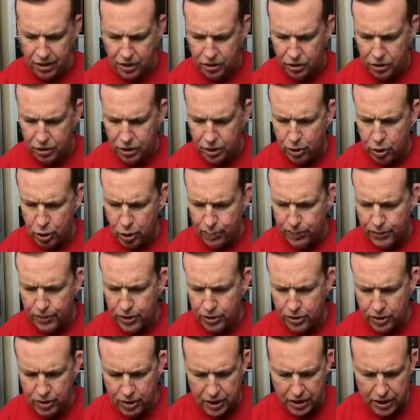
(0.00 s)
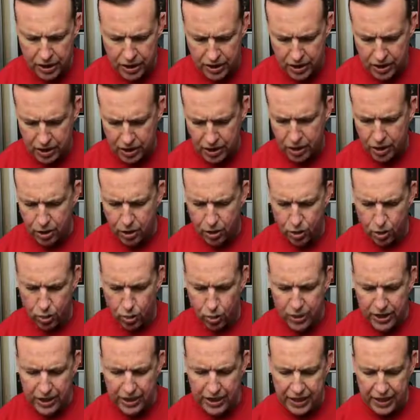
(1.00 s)
So I hope your
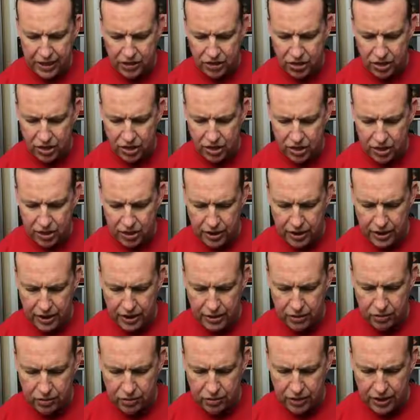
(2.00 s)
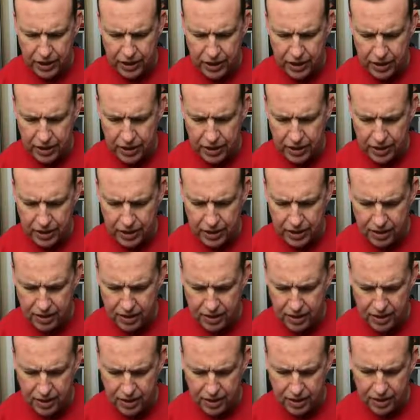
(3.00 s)
week has started out right.
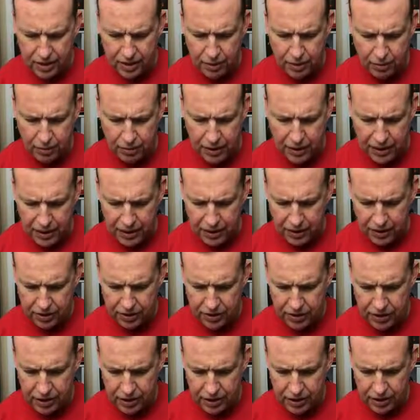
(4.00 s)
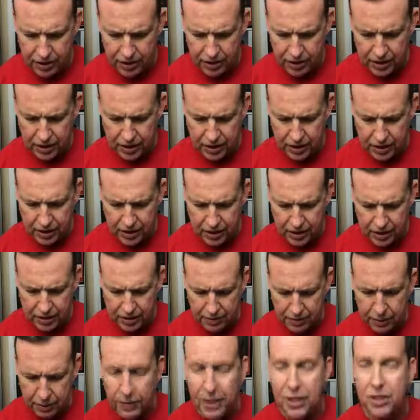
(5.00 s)
Mine, as I
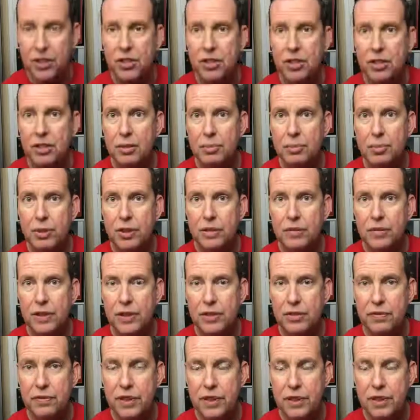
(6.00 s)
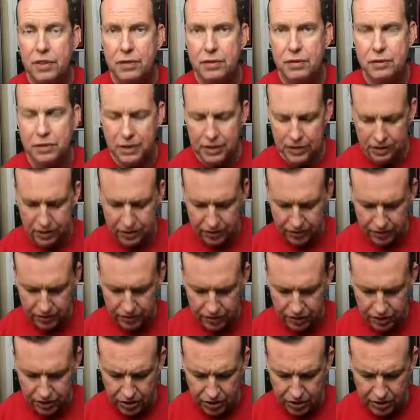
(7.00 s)
mentioned in the previous video,
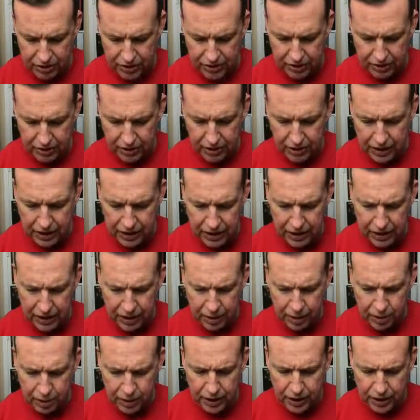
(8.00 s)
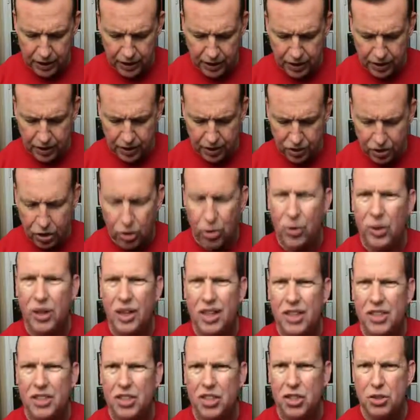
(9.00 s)
started out a little hectic, but it's going a
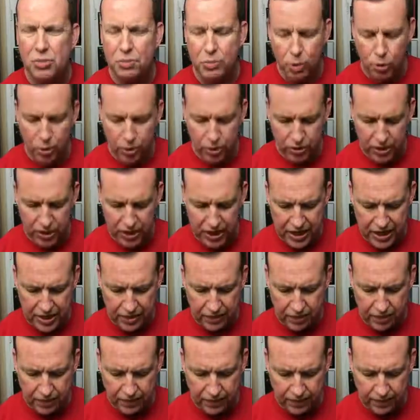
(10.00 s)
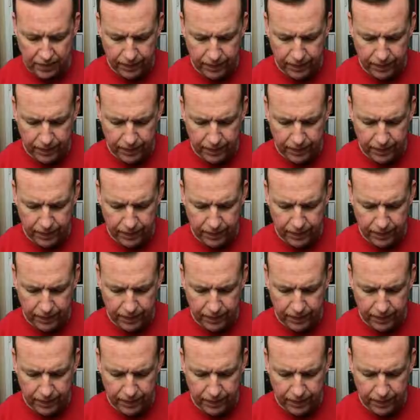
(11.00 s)
lot smoother now.